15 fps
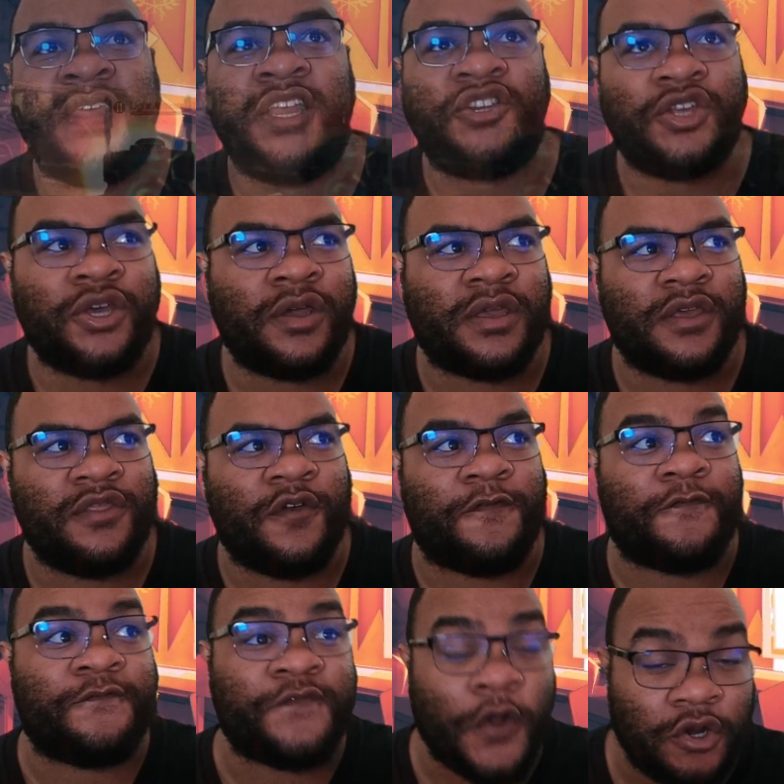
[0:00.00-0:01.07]
they took the
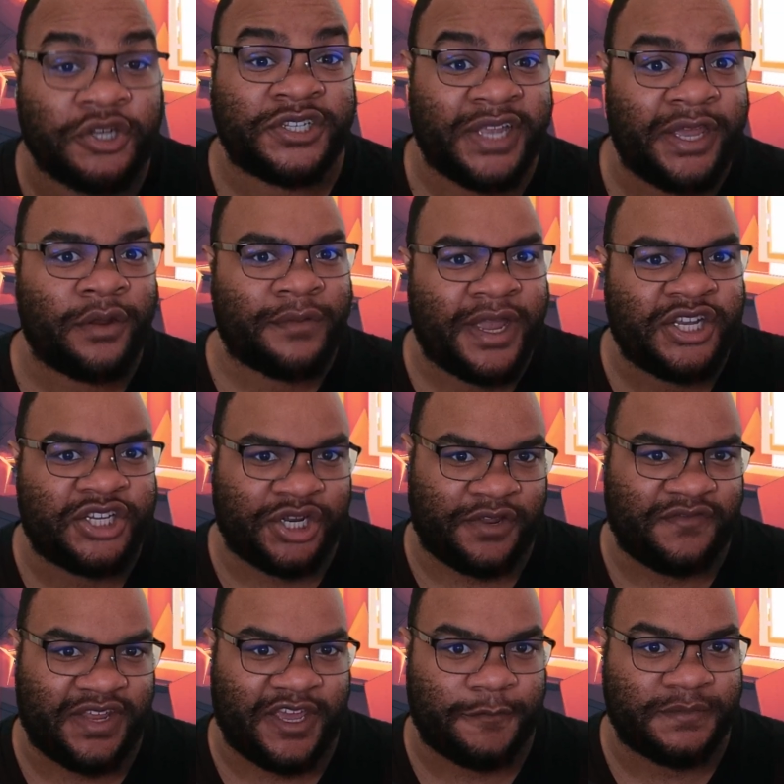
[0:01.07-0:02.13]
first iteration
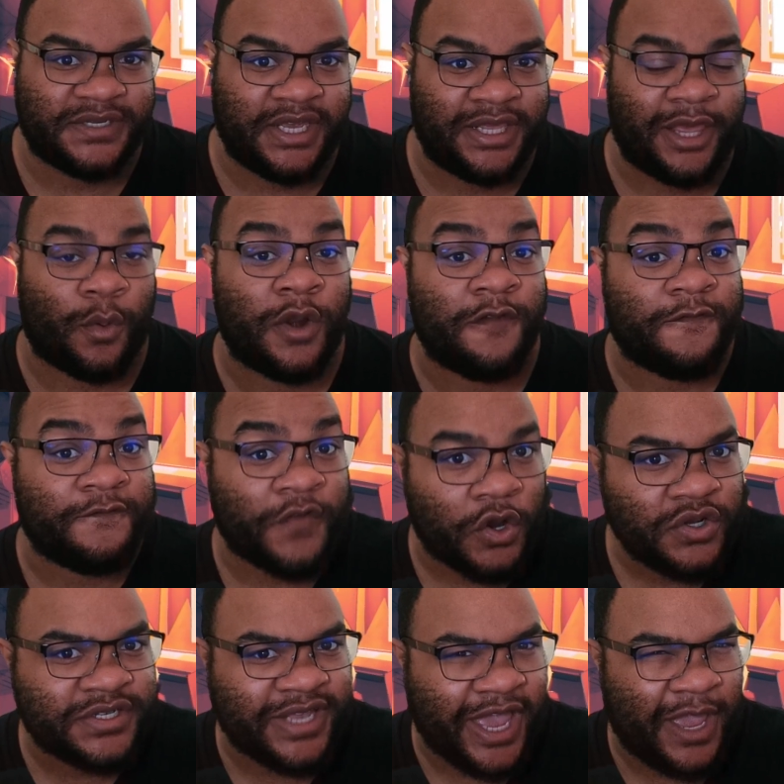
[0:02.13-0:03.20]
of D M Z, like when it
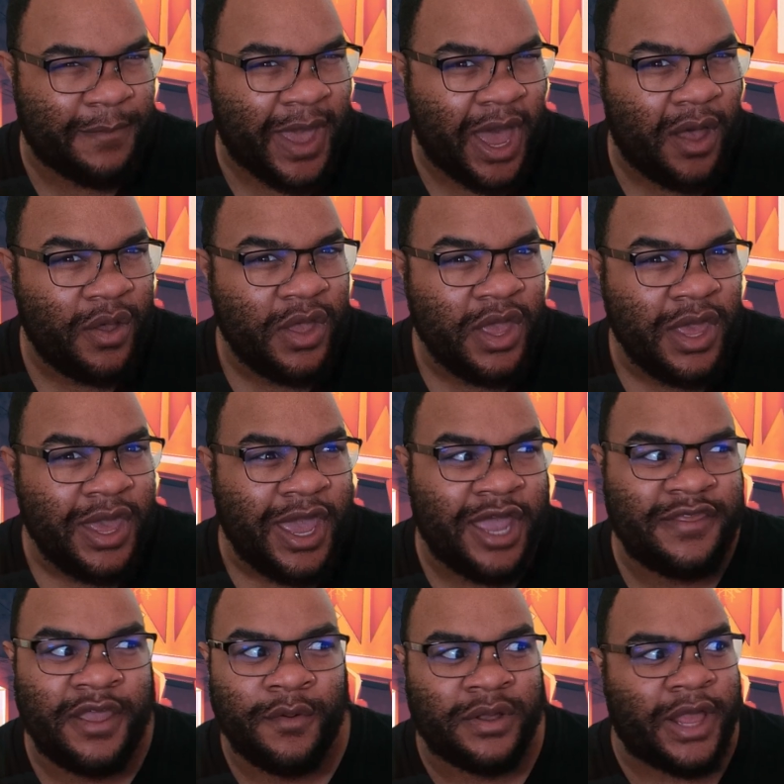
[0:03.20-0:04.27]
first came out,
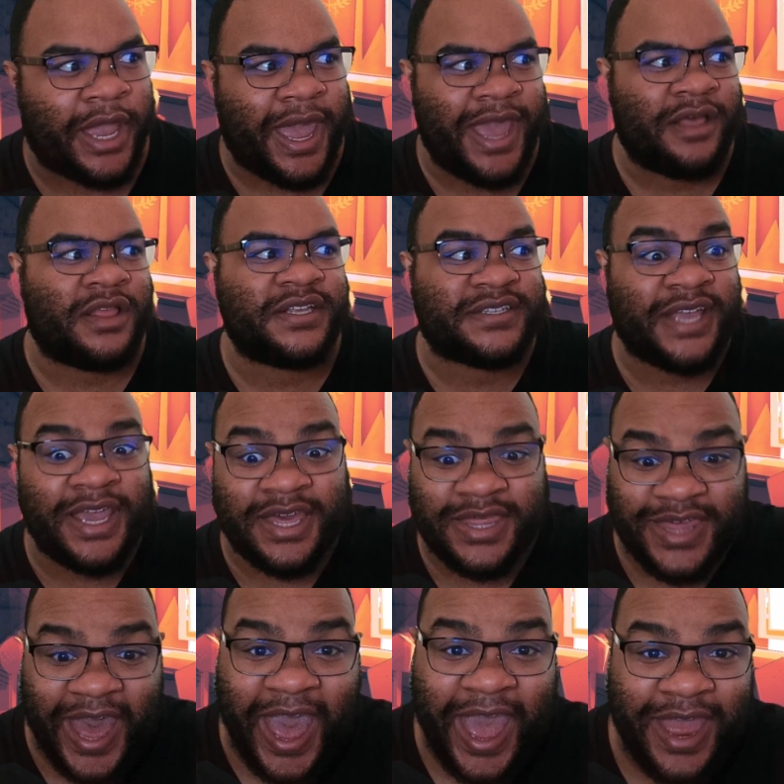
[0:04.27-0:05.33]
and they were like, hey, let's
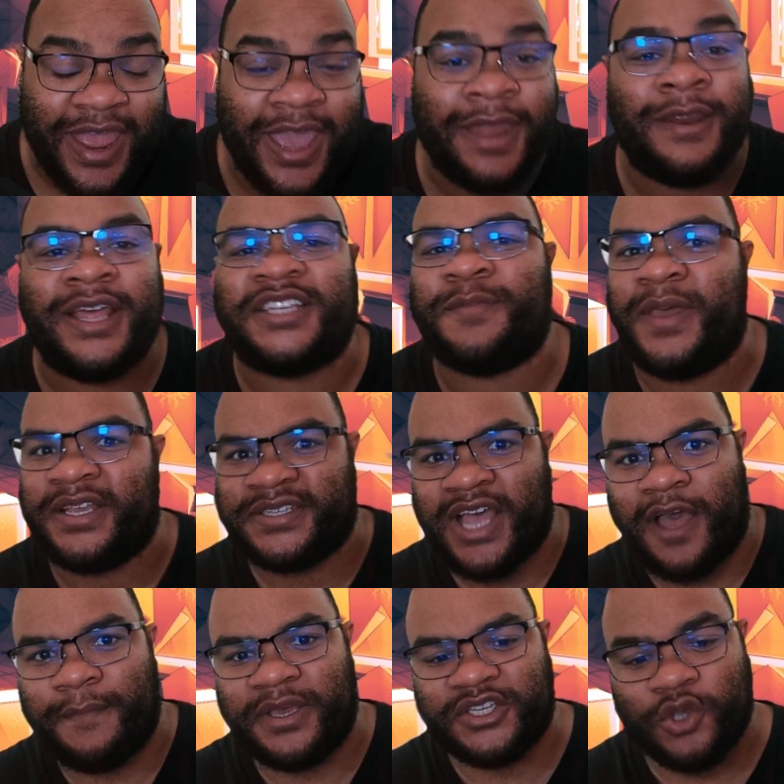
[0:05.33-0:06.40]
take that and let's make
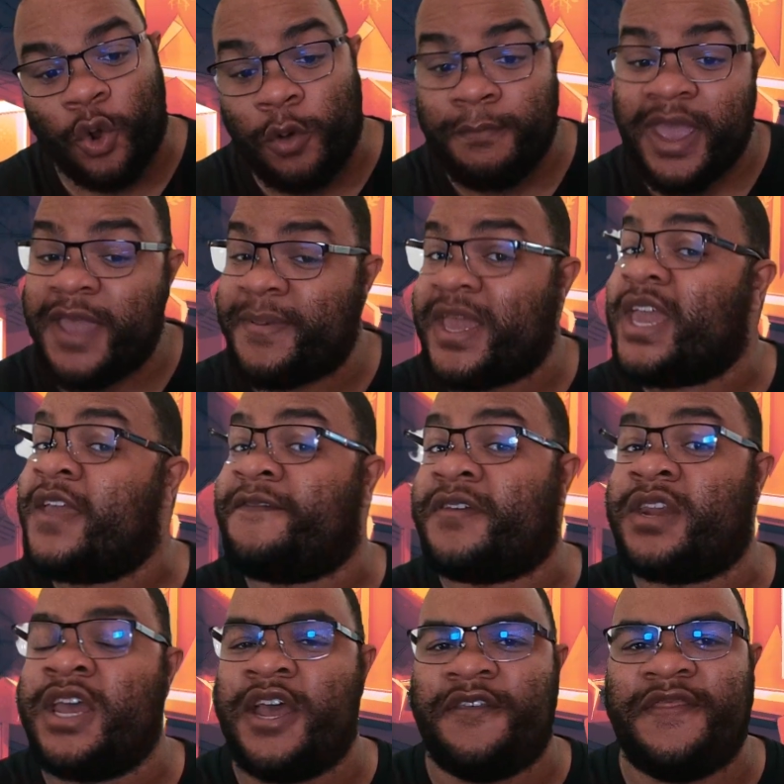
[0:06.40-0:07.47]
zombies. Or maybe
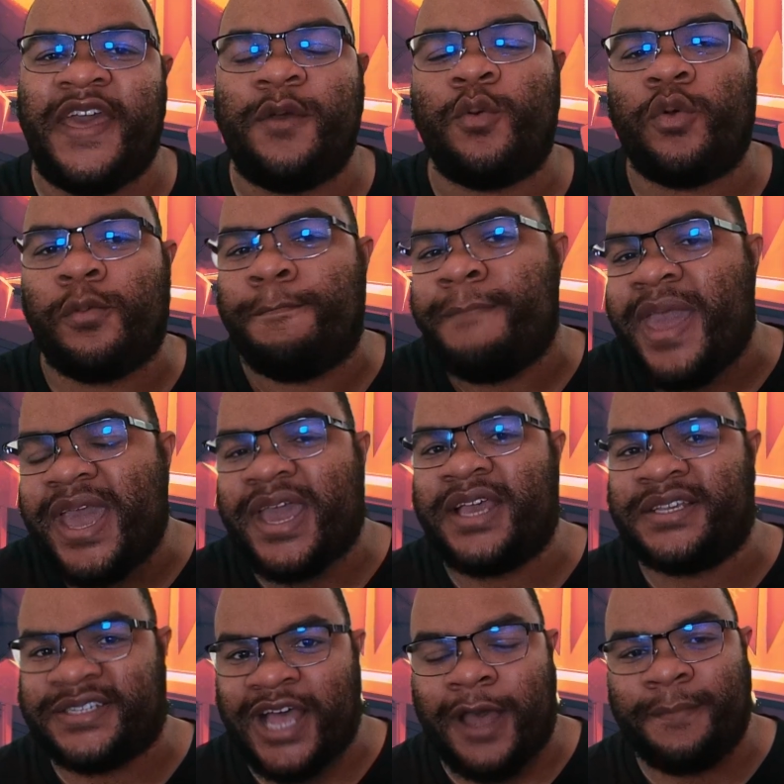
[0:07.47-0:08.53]
even they were
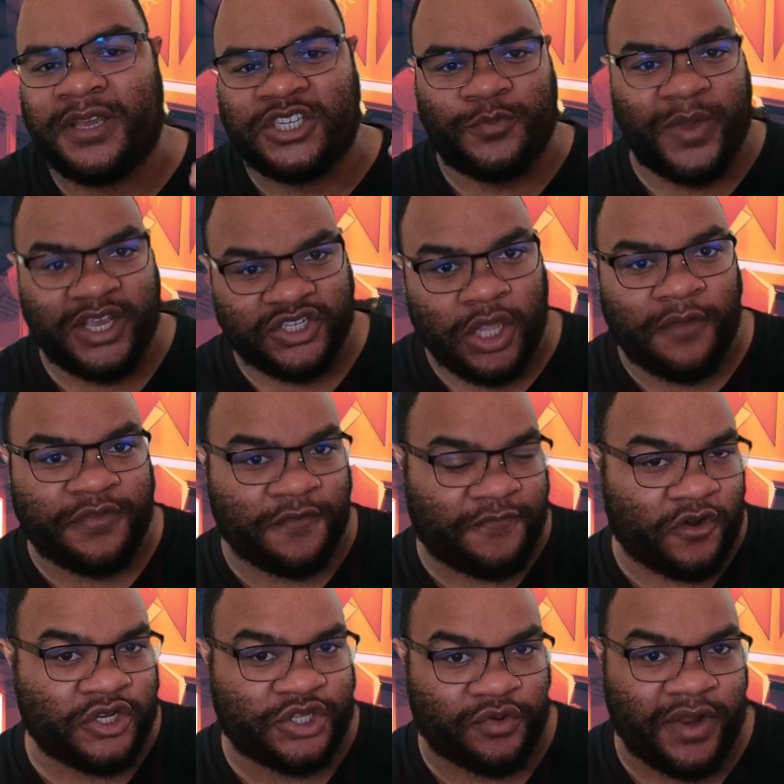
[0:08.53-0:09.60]
making zombies based off the
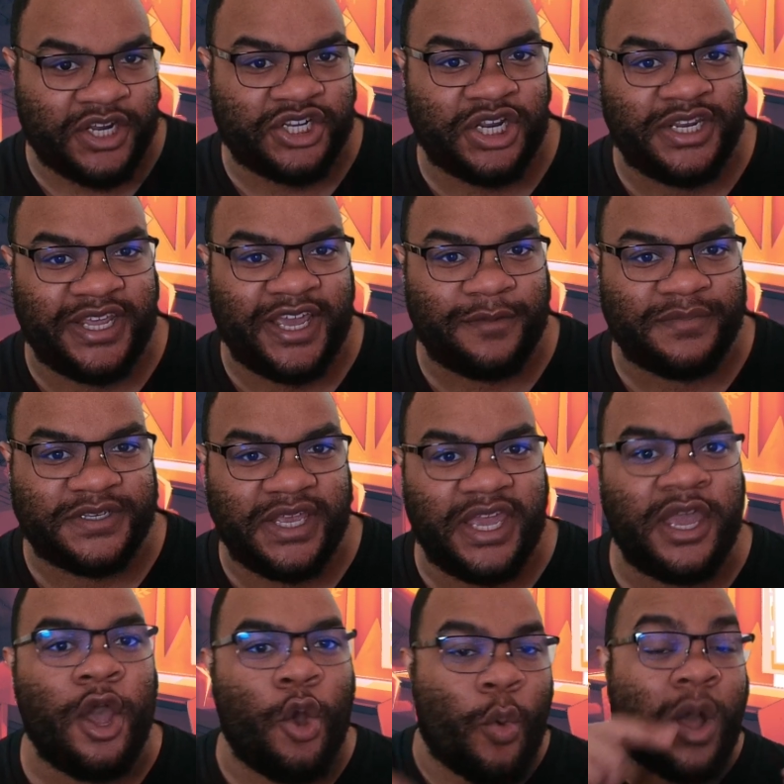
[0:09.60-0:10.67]
first iteration of D M
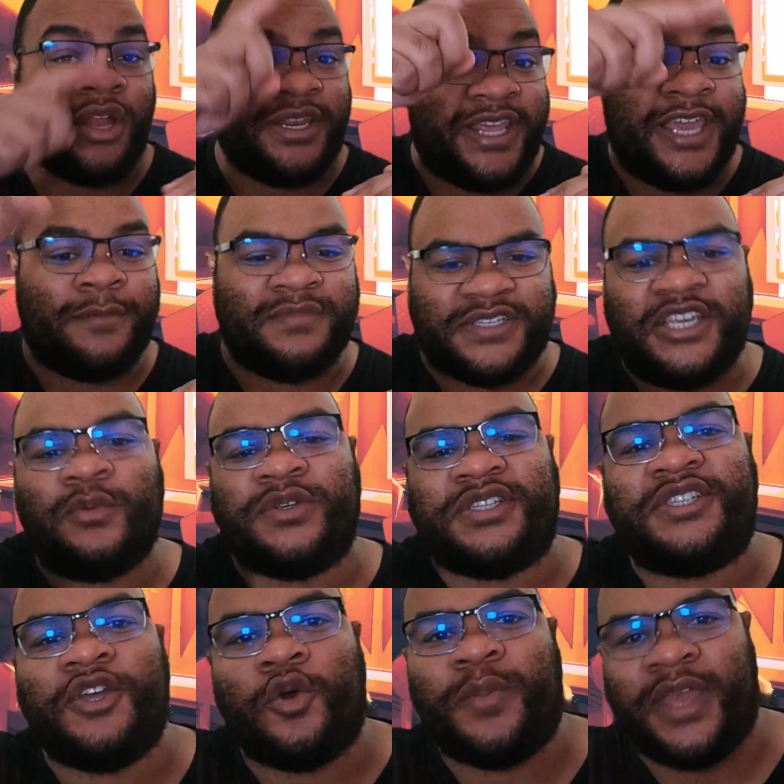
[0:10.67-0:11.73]
Z while D M Z was
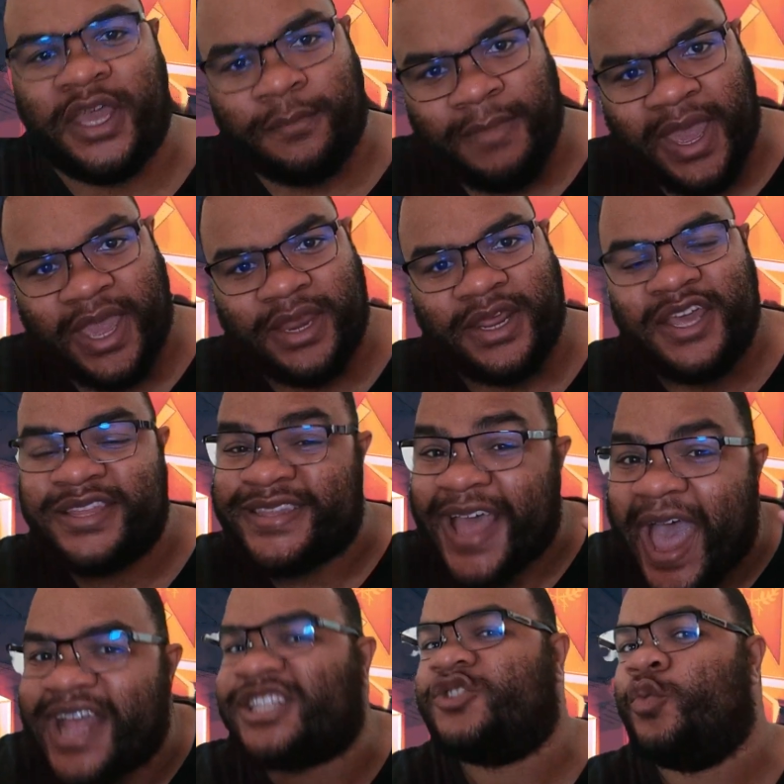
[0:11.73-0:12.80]
still being made.
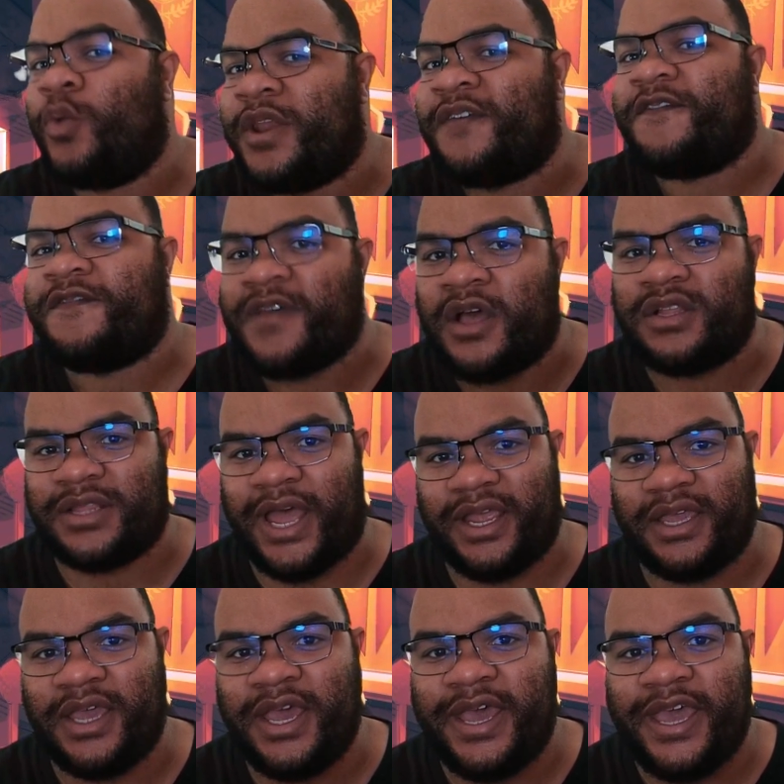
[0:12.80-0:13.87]
That's what it felt like.
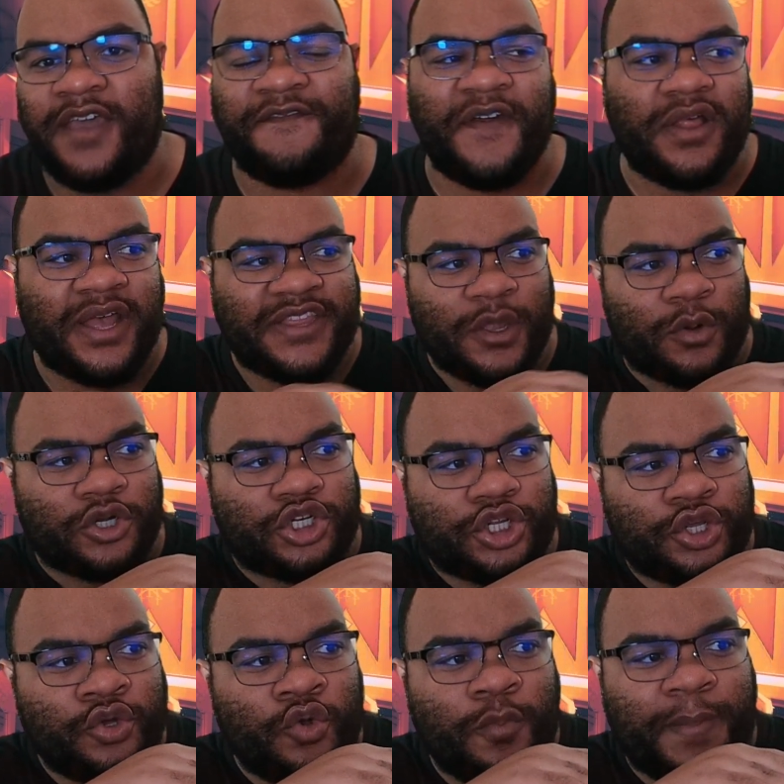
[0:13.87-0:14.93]
It felt like there were two